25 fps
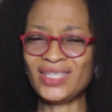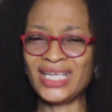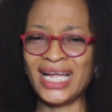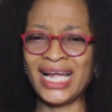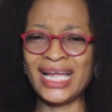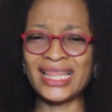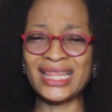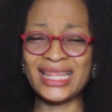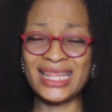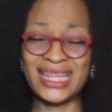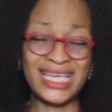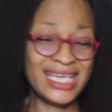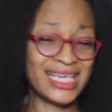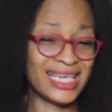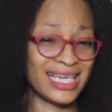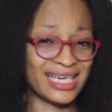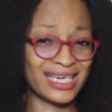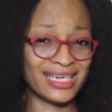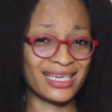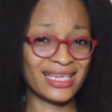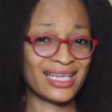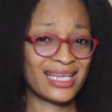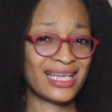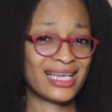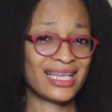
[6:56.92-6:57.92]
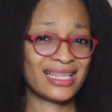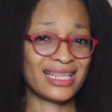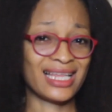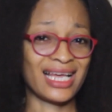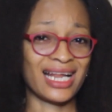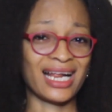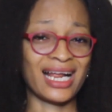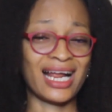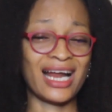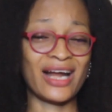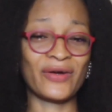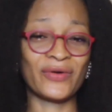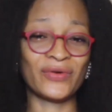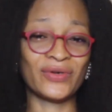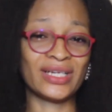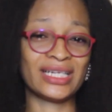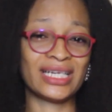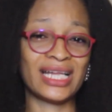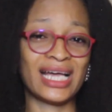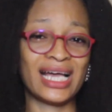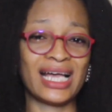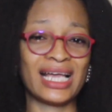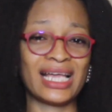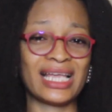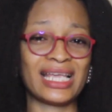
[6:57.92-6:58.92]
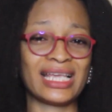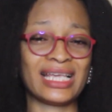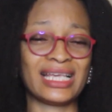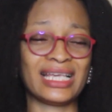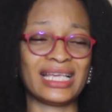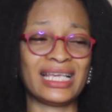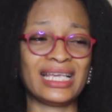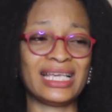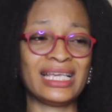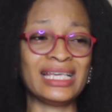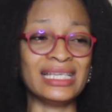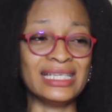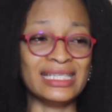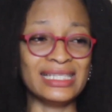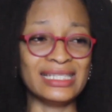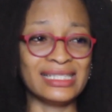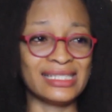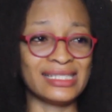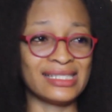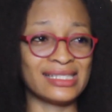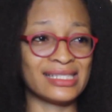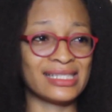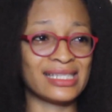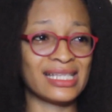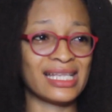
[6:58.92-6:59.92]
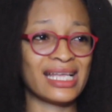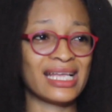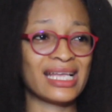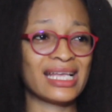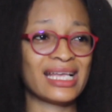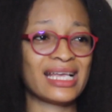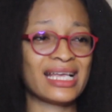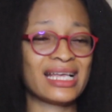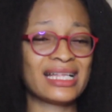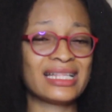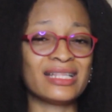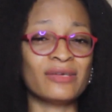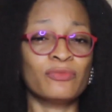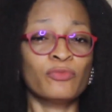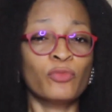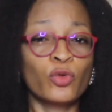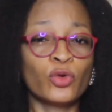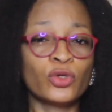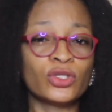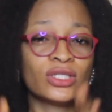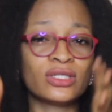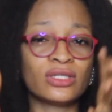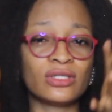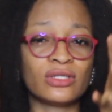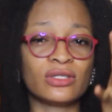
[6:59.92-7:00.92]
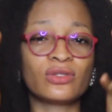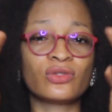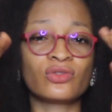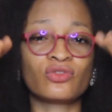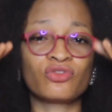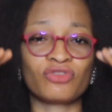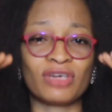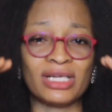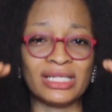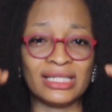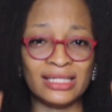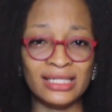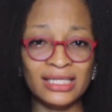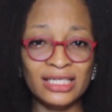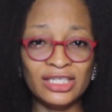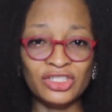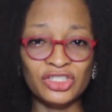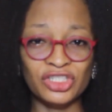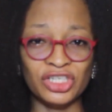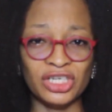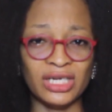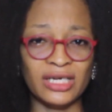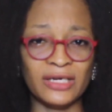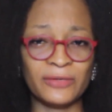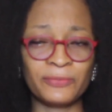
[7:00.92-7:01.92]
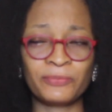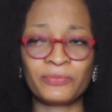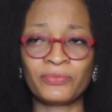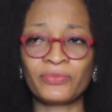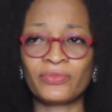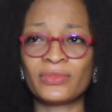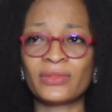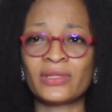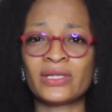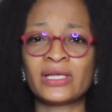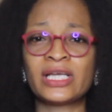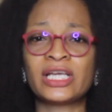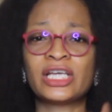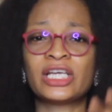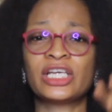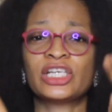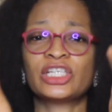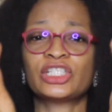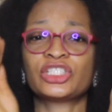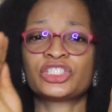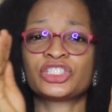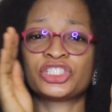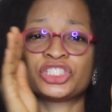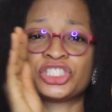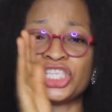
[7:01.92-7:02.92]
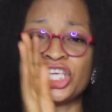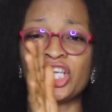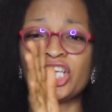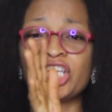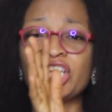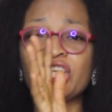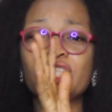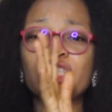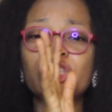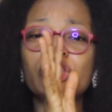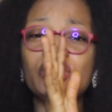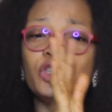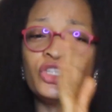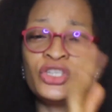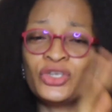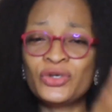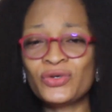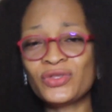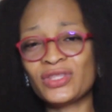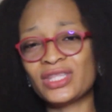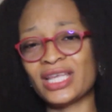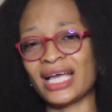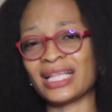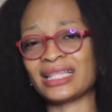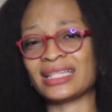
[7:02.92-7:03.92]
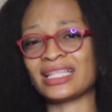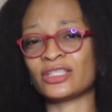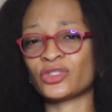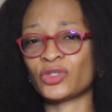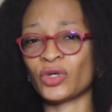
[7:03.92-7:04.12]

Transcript: I think that Carolina is the most strategic. She knew that the